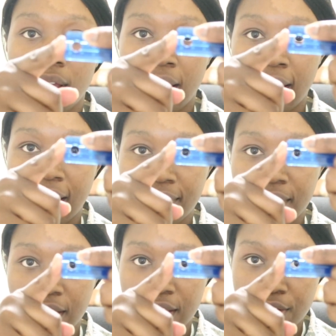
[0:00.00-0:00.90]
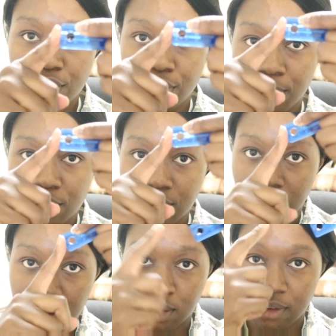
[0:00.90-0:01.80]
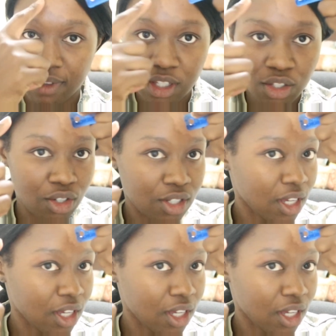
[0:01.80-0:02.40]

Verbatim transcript: a half an inch from your scalp. So this is your